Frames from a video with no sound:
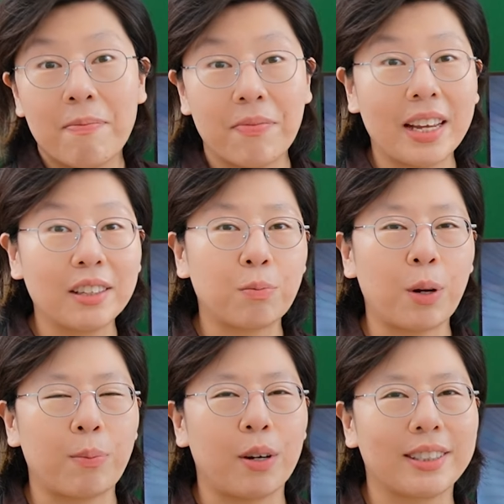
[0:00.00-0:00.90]
This
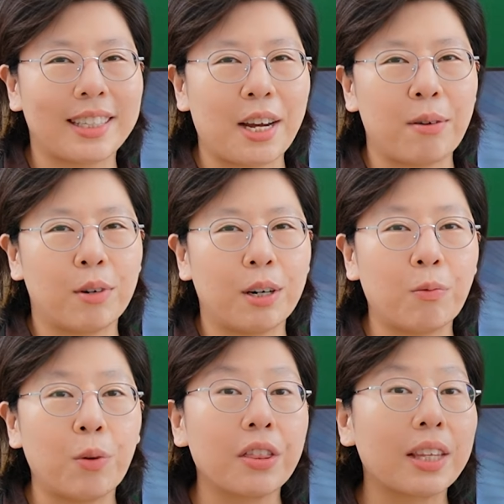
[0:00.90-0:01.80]
Birdbox
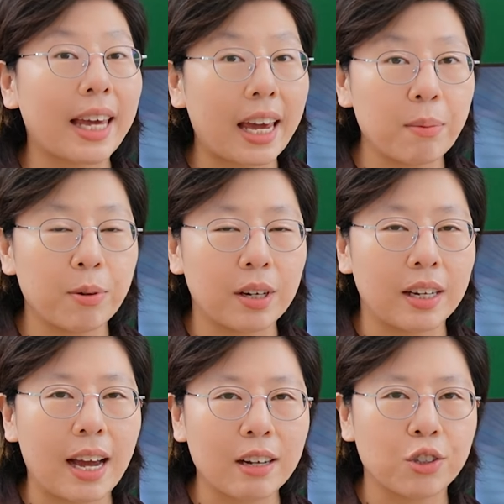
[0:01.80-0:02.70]
camera with cable
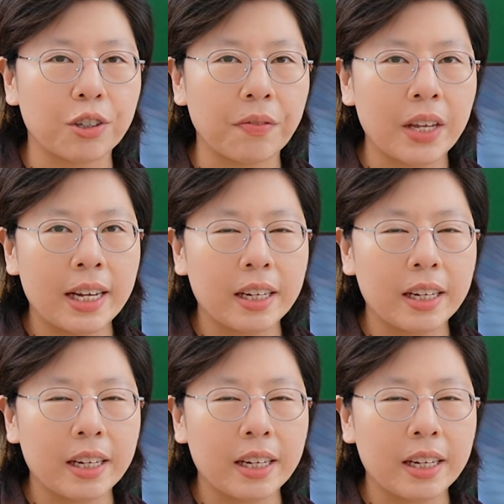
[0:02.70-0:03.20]
connection